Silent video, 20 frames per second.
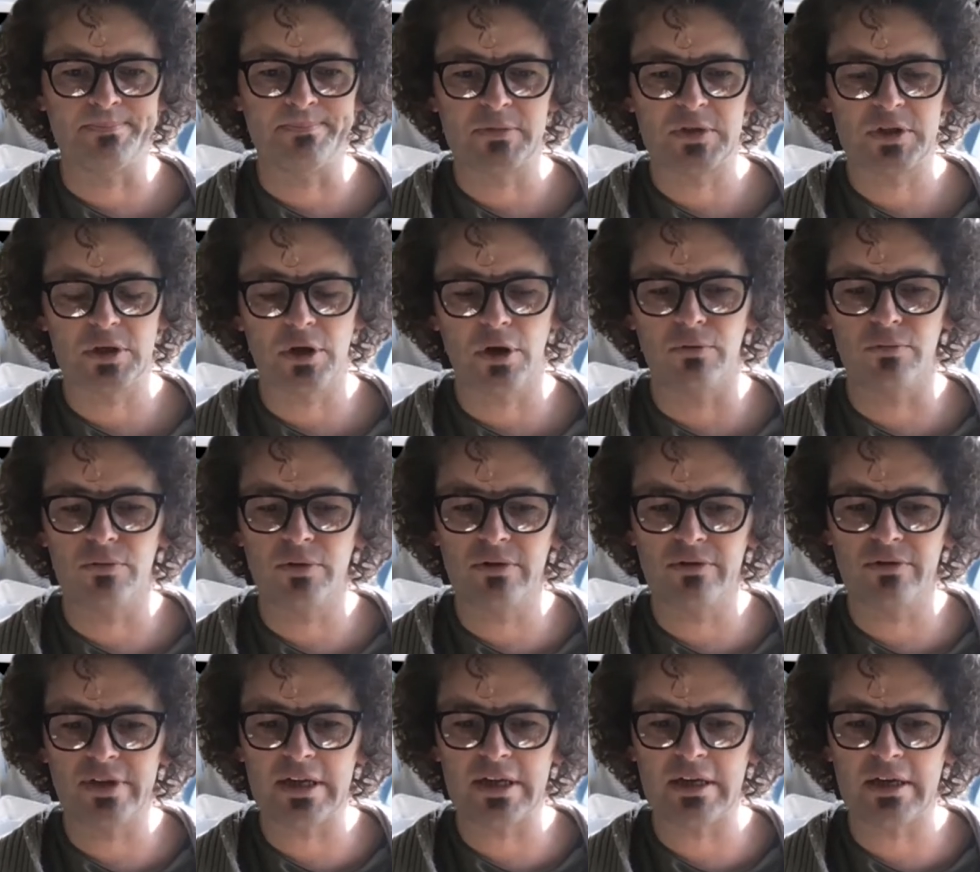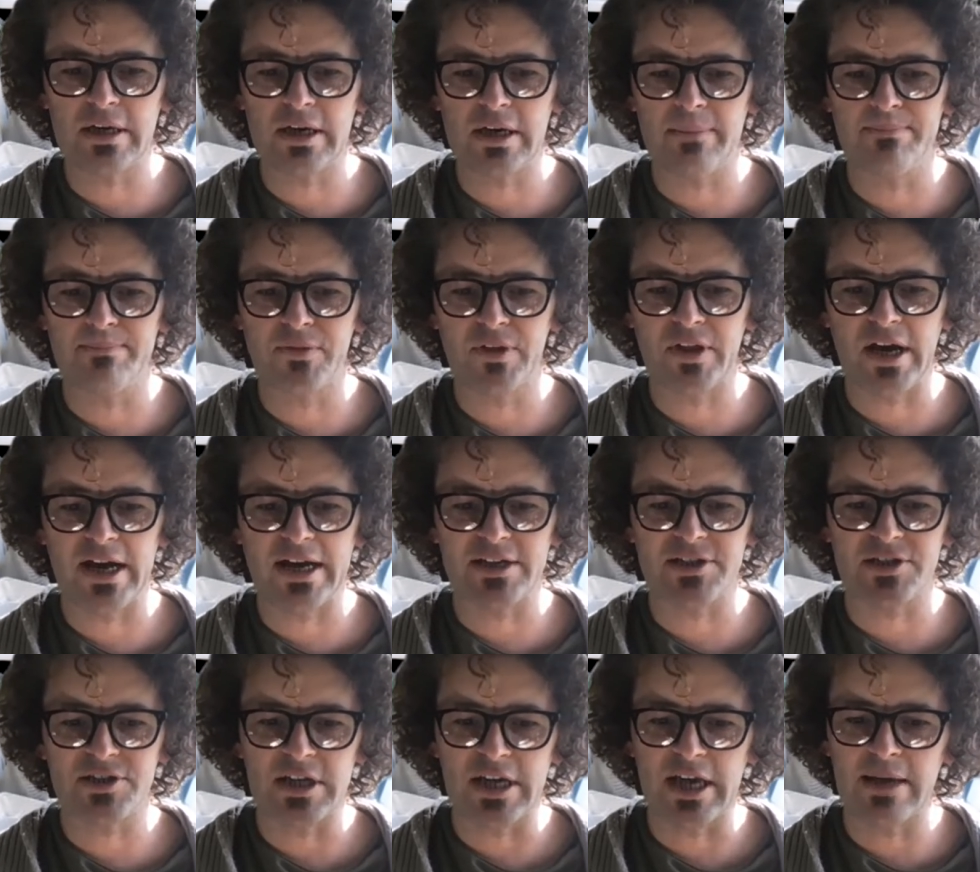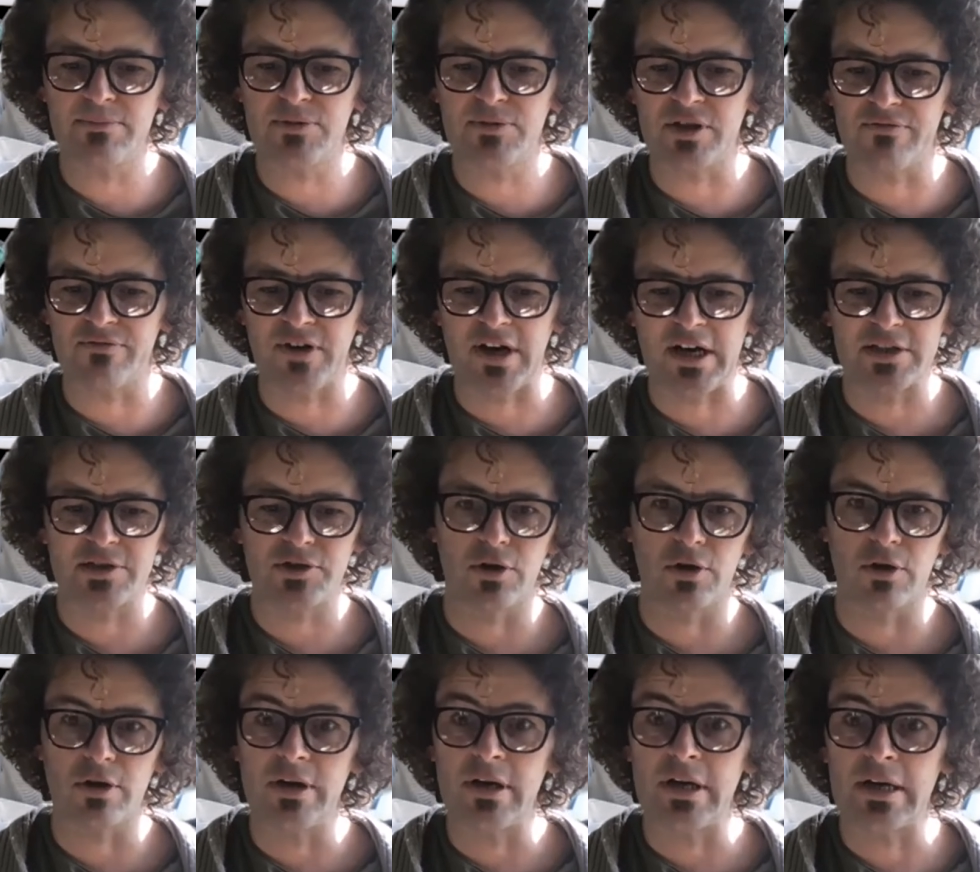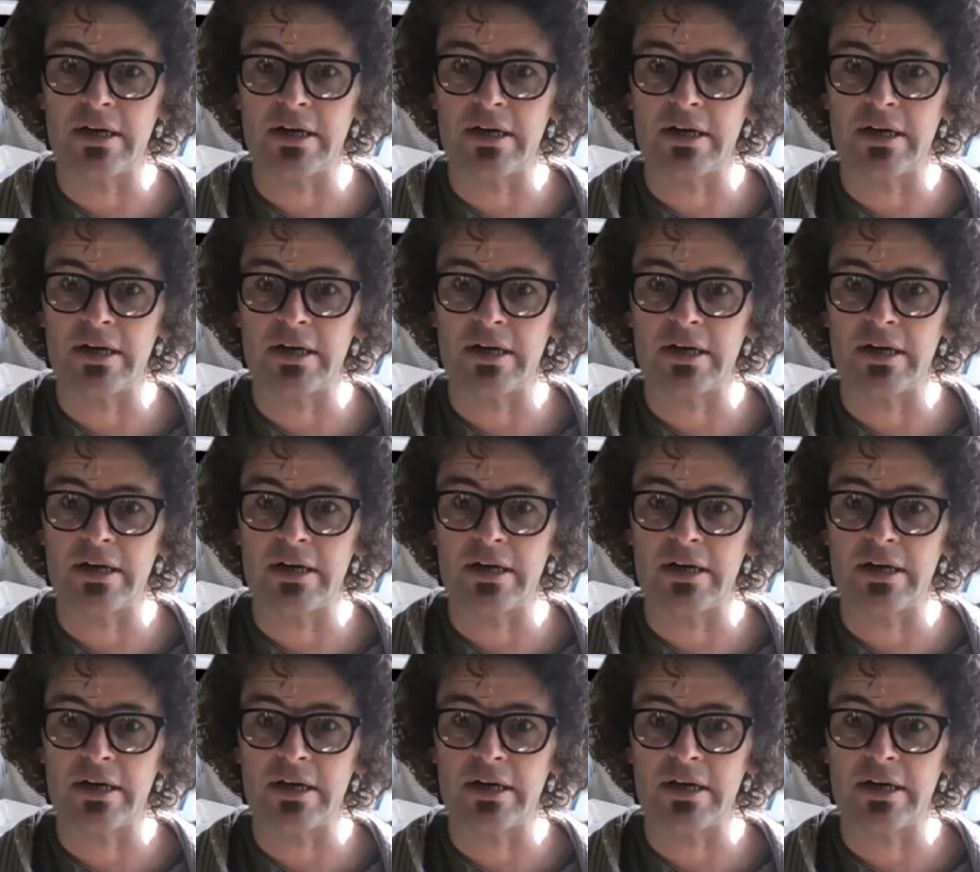So the ISC aims to foster